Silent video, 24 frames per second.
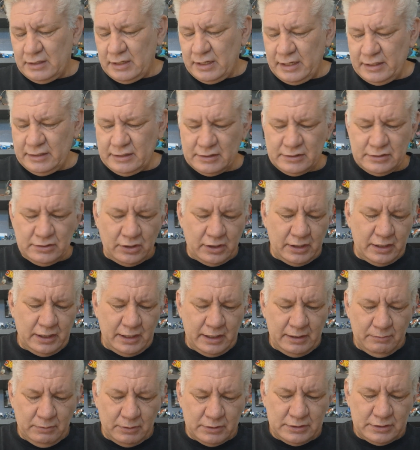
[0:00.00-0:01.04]
He decided
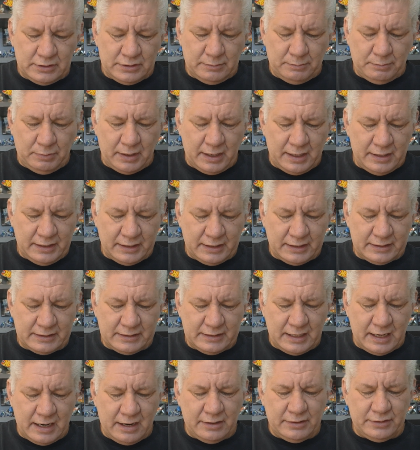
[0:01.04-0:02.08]
he wanted to play the
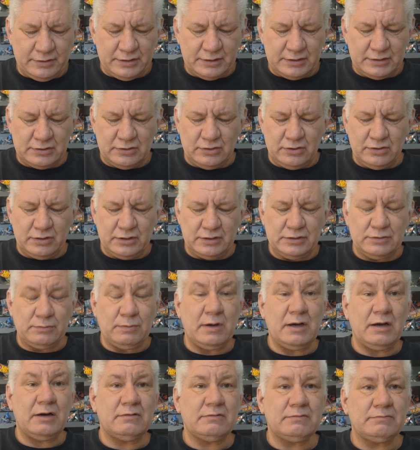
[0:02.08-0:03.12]
guitar in this song as
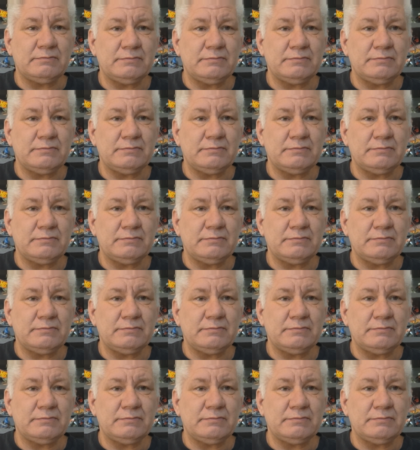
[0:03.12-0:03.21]
well.